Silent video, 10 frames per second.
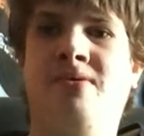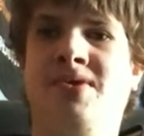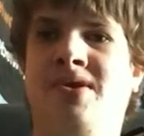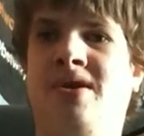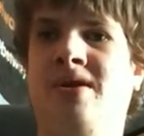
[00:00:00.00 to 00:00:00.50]

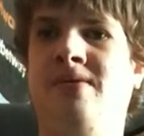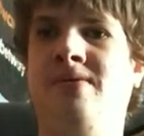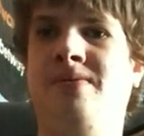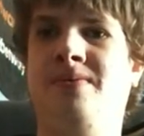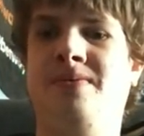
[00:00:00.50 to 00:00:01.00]
because I
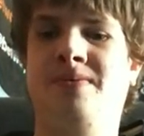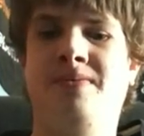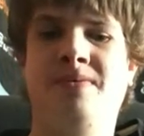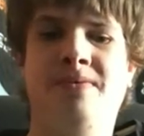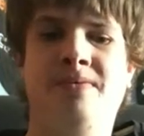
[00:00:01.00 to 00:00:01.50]
know
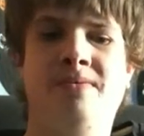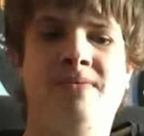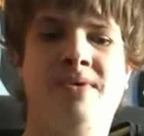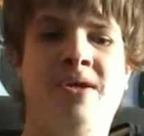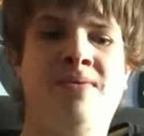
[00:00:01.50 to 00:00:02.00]

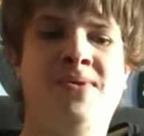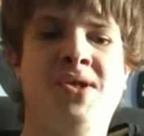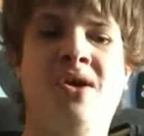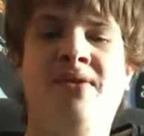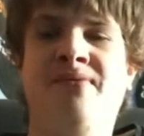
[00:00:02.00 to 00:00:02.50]
it was
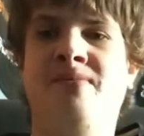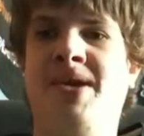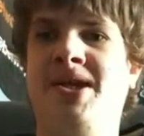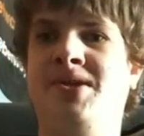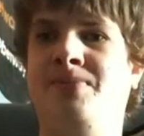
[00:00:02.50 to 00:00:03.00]
hard for
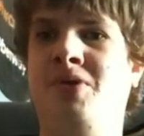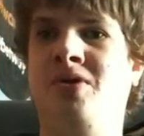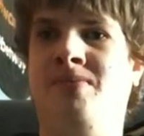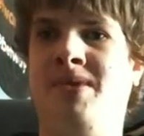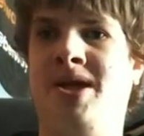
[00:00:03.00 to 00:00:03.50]
me to put
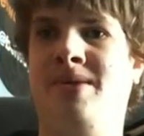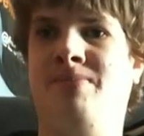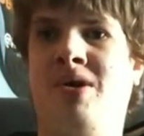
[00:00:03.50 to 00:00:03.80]
them there,